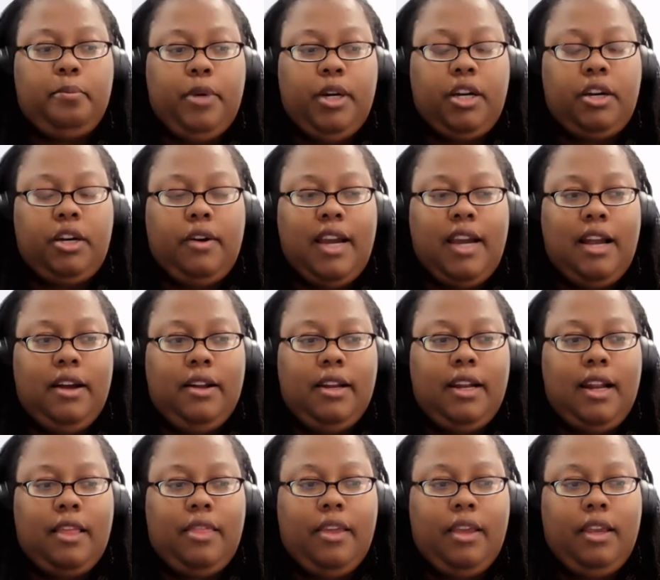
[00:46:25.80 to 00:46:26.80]
BugCrowd, and
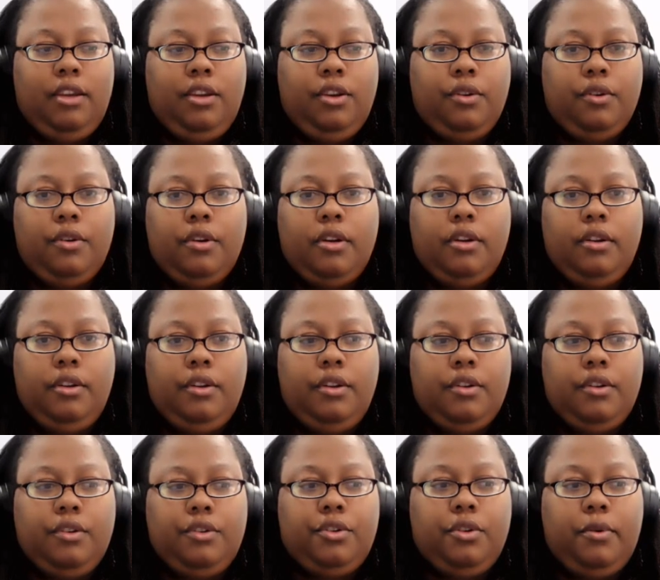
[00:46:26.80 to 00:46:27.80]
I think you're
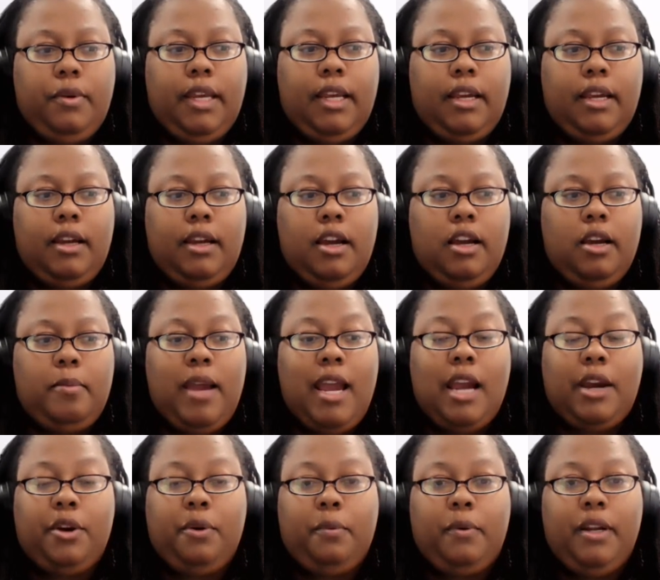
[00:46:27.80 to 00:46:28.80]
doing
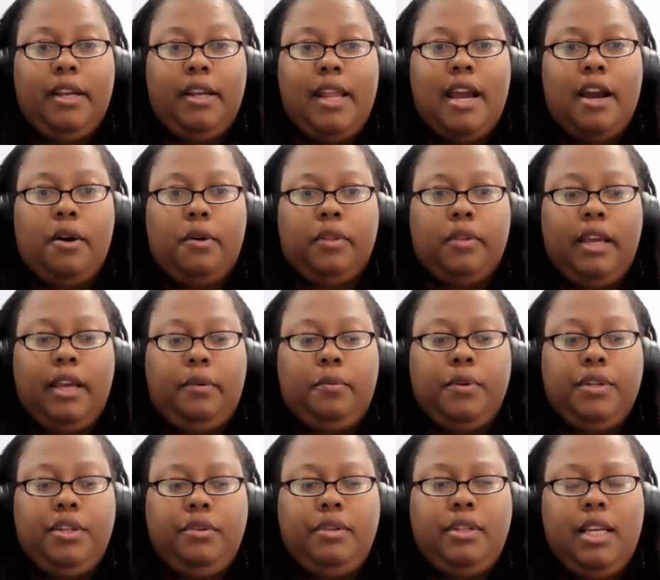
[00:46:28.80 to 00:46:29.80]
HackerOne now. Like,
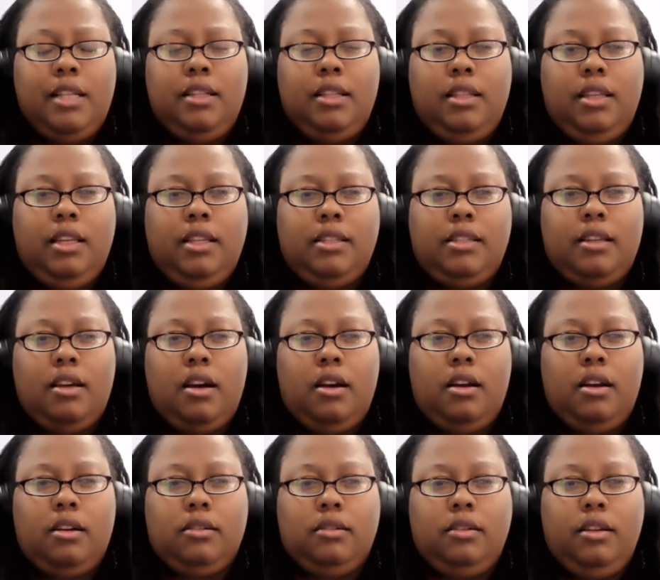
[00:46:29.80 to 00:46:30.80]
would you say that these
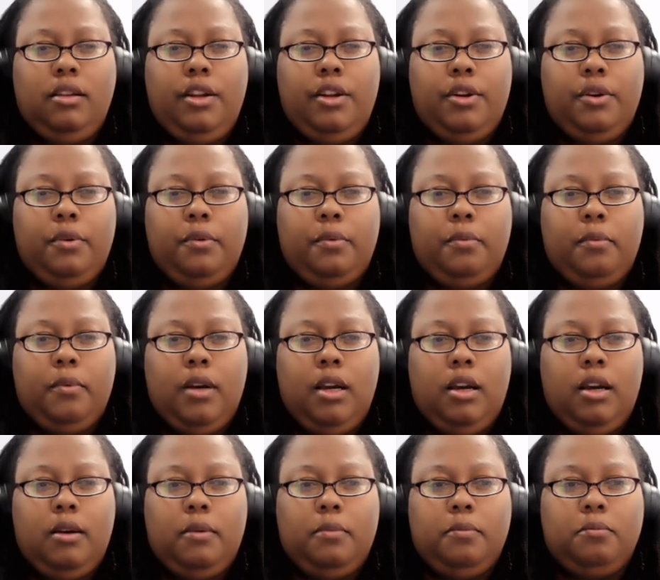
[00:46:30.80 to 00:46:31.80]
are
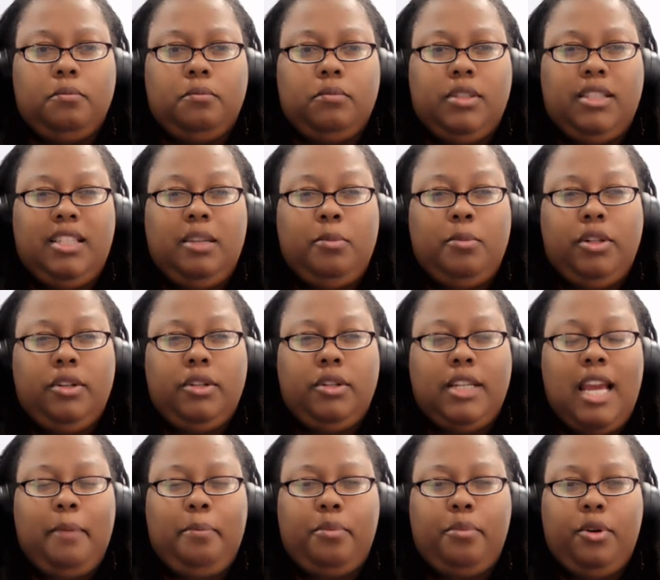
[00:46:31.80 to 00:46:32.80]
similar
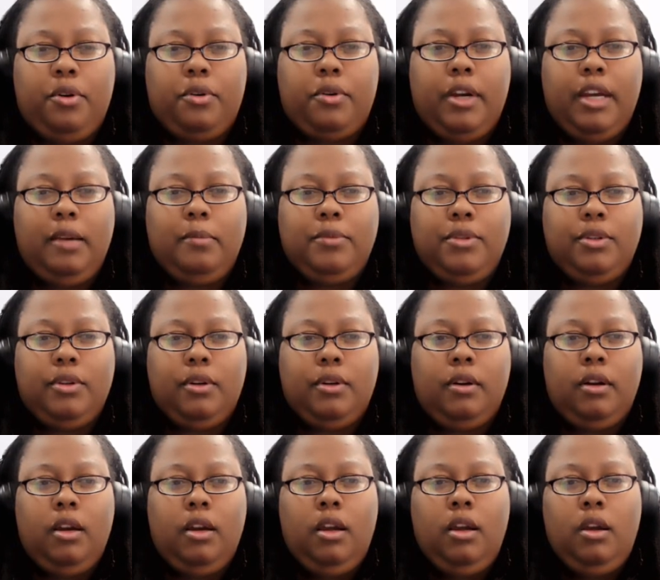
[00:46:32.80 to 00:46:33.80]
type programs,
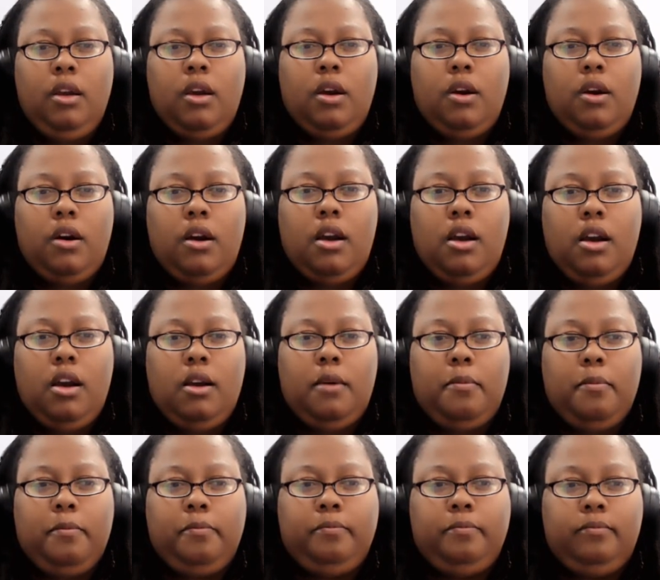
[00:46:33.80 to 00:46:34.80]
or
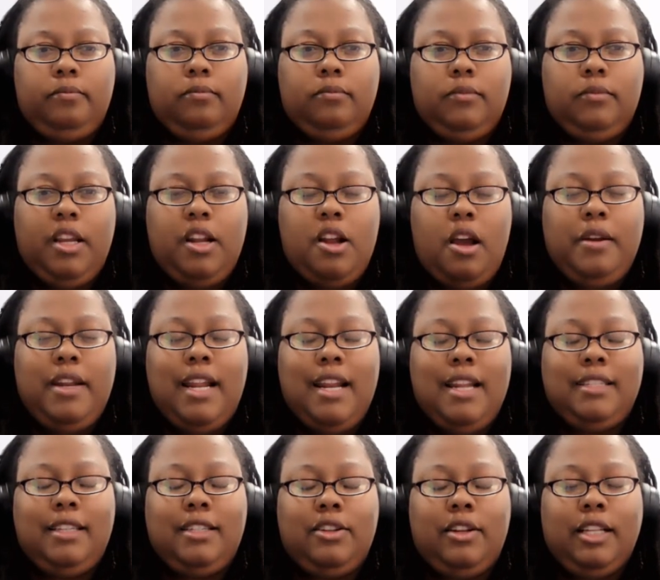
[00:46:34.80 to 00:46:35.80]
I'm not
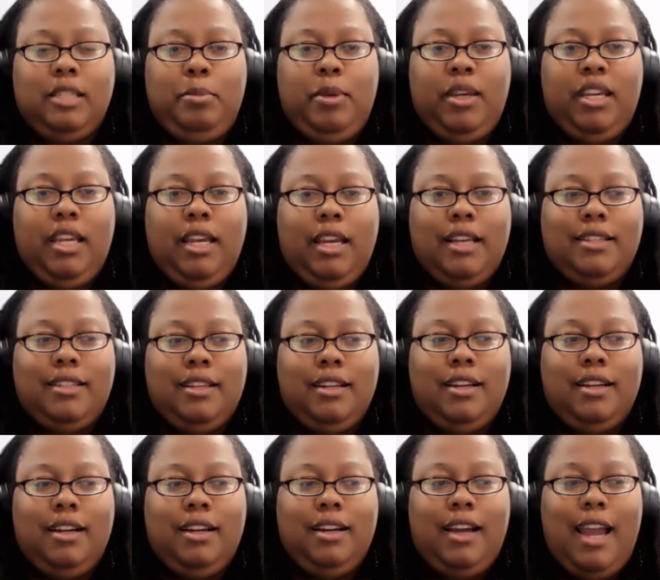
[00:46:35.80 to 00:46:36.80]
necessarily speaking as
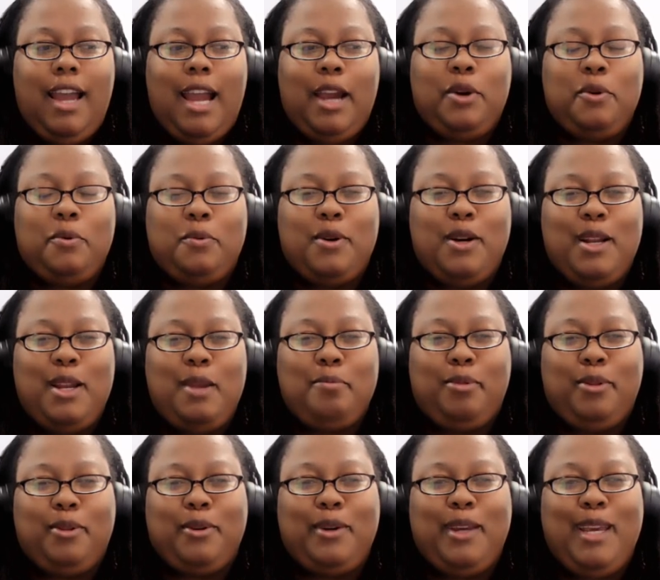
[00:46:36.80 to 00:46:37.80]
a HackerOne
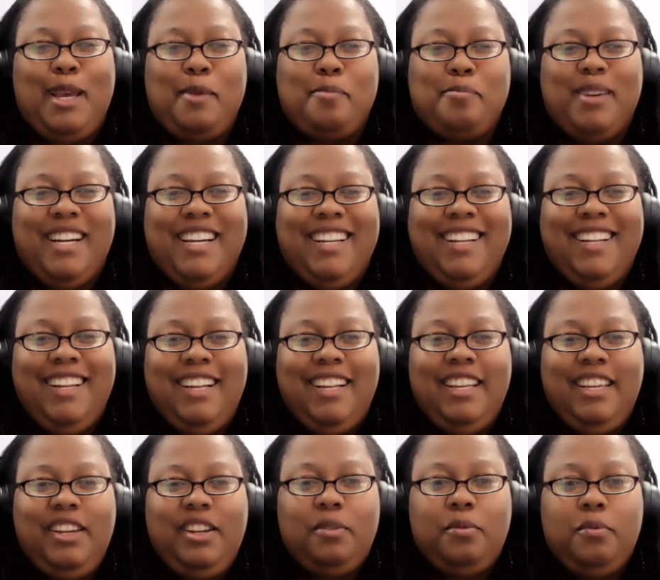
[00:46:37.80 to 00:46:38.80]
employee, but
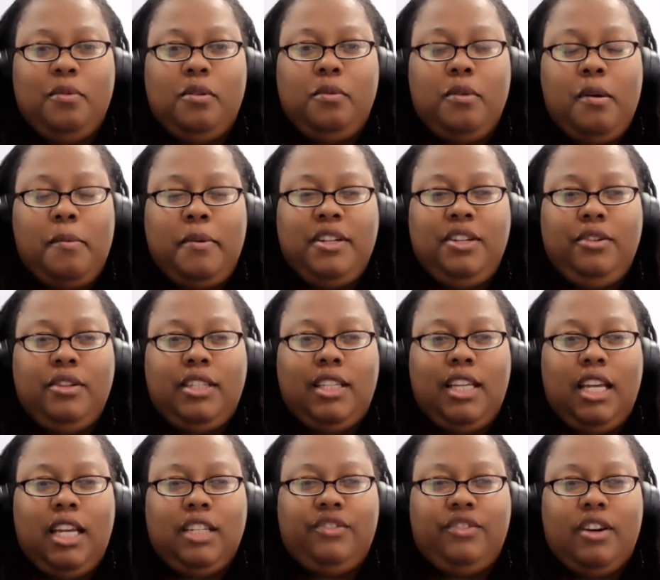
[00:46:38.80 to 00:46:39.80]
what would you
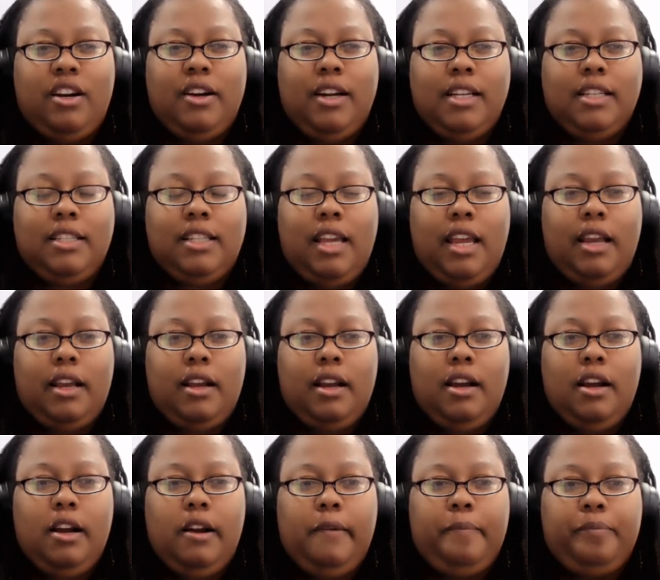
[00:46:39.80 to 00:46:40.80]
say as far as like
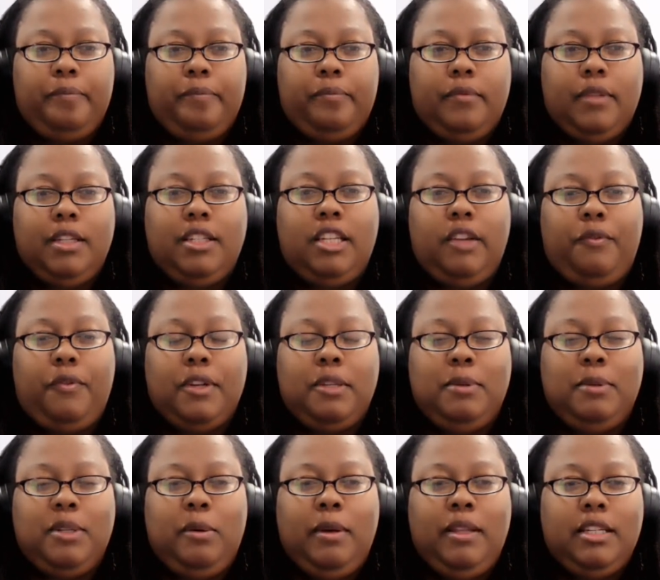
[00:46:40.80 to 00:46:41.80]
the difference
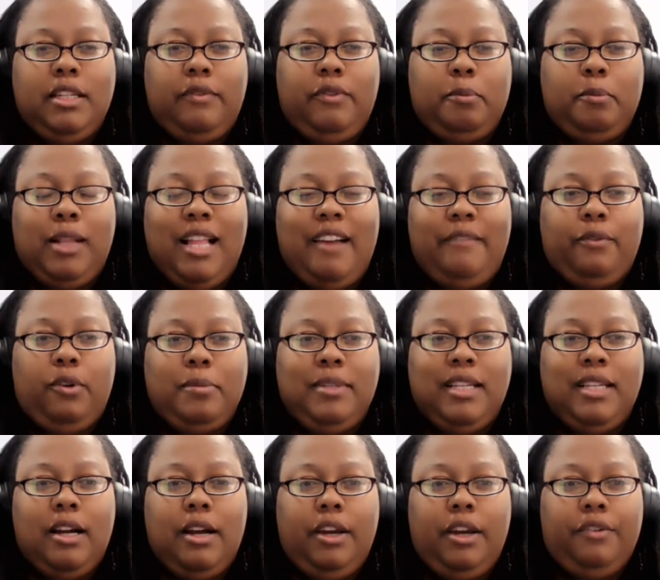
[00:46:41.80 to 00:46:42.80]
between the different platforms
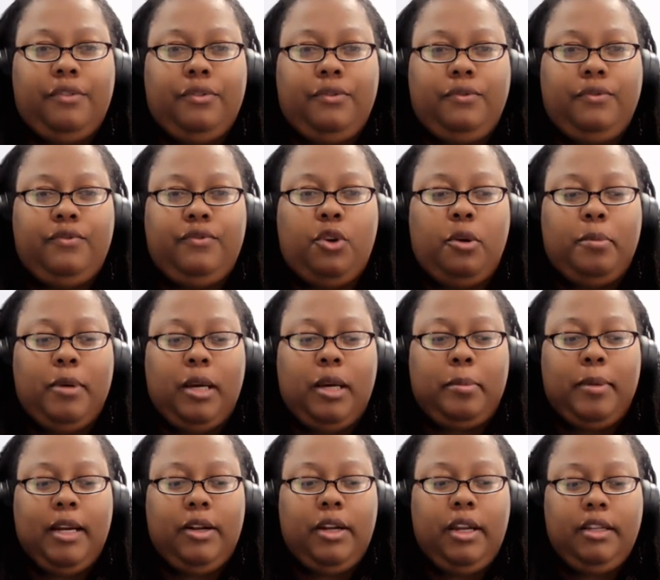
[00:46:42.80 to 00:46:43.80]
out here for bug
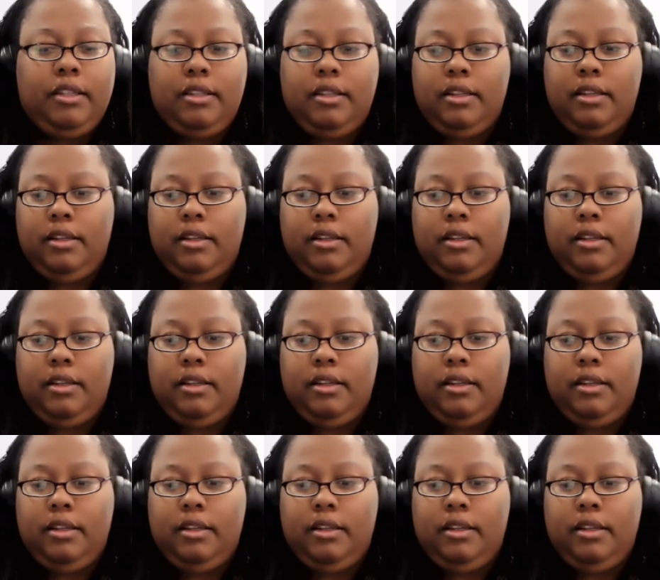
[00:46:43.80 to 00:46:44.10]
bounties?